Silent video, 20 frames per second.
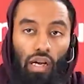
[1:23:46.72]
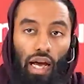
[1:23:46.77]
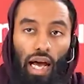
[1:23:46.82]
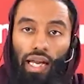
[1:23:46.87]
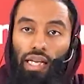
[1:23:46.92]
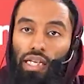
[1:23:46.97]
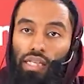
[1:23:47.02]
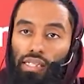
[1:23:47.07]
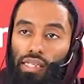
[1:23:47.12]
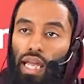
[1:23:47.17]

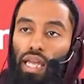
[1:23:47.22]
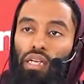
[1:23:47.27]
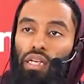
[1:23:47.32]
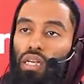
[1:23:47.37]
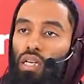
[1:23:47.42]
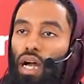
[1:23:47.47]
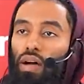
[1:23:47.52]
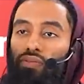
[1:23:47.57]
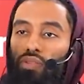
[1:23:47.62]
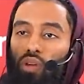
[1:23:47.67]
And he's saying that
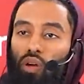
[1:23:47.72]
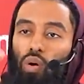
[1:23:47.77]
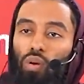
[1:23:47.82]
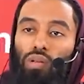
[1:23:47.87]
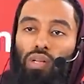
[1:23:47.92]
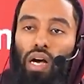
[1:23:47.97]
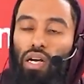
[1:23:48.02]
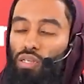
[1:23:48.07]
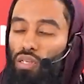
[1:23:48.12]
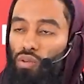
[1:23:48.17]
you have to go
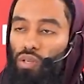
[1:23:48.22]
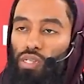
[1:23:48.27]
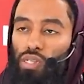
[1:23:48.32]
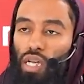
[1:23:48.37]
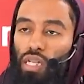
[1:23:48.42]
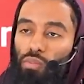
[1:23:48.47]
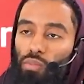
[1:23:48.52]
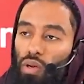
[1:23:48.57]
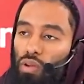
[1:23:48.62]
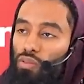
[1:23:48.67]
and utter a
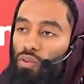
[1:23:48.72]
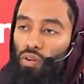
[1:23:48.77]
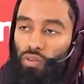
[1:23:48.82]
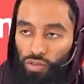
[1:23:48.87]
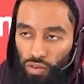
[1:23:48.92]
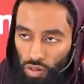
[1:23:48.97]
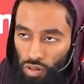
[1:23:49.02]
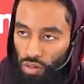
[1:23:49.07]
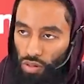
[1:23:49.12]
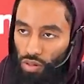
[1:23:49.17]
statement of
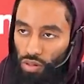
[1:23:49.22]
kufr.